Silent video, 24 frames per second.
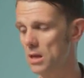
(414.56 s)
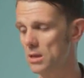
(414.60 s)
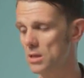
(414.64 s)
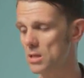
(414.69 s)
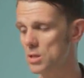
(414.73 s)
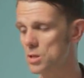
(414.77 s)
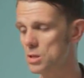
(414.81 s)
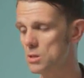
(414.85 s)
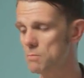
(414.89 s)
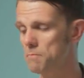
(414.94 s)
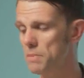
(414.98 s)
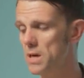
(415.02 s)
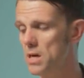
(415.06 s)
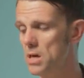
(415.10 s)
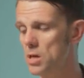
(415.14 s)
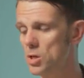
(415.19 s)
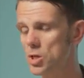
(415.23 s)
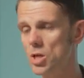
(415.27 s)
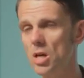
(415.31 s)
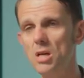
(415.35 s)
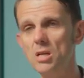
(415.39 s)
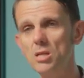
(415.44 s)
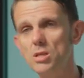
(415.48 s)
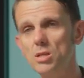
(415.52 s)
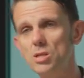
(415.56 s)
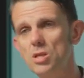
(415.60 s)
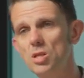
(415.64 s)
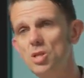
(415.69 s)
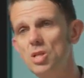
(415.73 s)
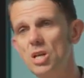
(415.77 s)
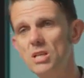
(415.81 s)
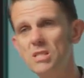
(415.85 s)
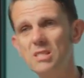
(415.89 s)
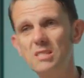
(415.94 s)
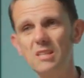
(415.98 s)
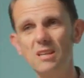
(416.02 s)
in his speech
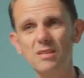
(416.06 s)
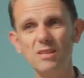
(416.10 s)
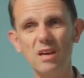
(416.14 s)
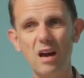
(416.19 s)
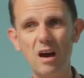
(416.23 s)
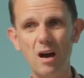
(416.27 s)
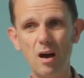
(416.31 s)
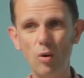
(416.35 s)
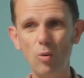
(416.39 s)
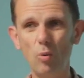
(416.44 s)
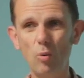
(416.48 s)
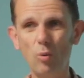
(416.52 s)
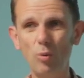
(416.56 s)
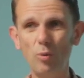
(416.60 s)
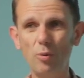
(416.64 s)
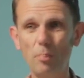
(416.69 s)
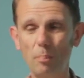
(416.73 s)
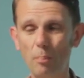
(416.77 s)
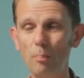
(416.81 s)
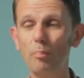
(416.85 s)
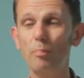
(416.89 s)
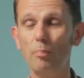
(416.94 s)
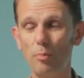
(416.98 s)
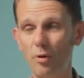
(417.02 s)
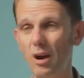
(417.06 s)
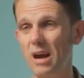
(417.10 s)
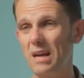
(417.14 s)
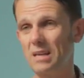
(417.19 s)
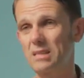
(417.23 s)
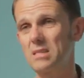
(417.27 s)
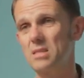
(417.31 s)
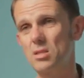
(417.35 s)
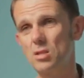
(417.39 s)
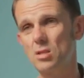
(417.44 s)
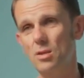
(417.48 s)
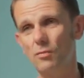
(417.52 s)
suggest that that old
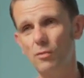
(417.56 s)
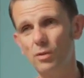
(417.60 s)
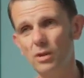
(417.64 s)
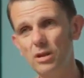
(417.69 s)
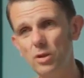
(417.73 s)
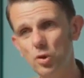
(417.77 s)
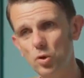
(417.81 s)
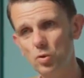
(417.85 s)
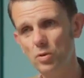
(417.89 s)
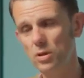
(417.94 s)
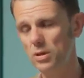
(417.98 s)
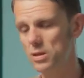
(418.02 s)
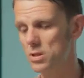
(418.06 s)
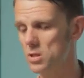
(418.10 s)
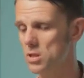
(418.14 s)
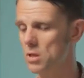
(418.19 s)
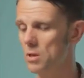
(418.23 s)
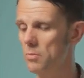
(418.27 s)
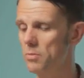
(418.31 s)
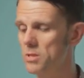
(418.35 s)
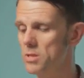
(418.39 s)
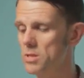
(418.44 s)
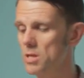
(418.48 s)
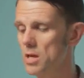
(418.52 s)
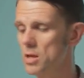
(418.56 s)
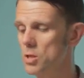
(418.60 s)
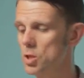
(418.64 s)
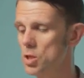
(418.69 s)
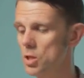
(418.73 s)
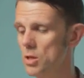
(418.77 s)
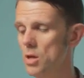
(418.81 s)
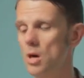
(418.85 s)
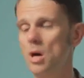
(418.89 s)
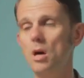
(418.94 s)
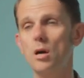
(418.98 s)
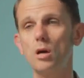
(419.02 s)
practice of literal
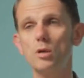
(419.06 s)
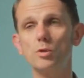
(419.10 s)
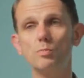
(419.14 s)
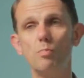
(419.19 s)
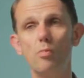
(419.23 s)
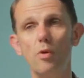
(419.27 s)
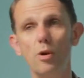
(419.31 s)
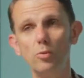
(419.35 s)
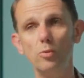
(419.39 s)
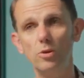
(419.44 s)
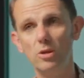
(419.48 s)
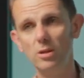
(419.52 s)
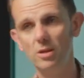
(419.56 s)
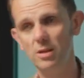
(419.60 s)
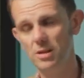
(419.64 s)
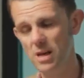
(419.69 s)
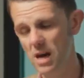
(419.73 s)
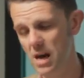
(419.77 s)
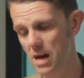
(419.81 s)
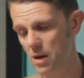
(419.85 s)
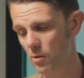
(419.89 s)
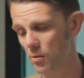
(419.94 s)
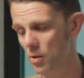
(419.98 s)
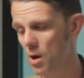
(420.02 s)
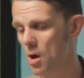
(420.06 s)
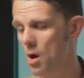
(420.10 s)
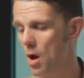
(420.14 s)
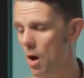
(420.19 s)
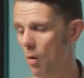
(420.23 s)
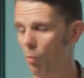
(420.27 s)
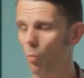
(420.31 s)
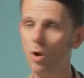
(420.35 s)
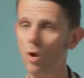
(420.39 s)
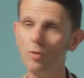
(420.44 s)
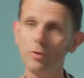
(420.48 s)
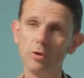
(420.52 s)
interpretation has broken down,
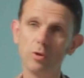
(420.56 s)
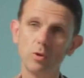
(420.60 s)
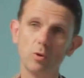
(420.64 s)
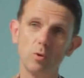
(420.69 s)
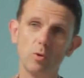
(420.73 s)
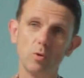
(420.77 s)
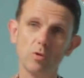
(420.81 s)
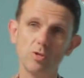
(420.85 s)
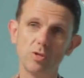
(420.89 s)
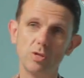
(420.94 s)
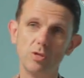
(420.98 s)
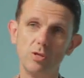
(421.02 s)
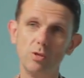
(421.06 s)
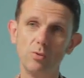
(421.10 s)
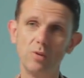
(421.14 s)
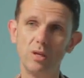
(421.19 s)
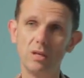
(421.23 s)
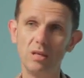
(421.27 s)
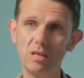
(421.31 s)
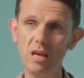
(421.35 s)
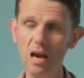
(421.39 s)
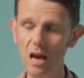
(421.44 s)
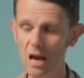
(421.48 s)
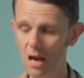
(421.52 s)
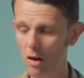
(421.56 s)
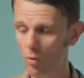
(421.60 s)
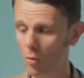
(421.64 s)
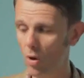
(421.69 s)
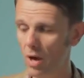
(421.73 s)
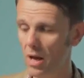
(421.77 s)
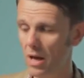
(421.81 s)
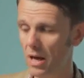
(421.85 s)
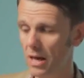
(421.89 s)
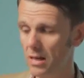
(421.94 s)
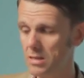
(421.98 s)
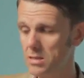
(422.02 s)
and what the courts are doing now
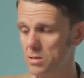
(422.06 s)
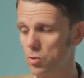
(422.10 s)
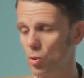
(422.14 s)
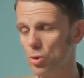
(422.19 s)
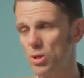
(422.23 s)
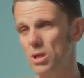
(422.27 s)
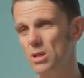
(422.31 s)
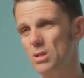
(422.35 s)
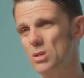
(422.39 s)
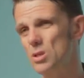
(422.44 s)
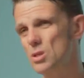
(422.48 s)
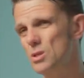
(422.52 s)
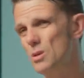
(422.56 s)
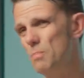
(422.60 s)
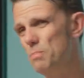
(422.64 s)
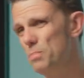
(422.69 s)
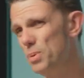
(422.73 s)
is looking to the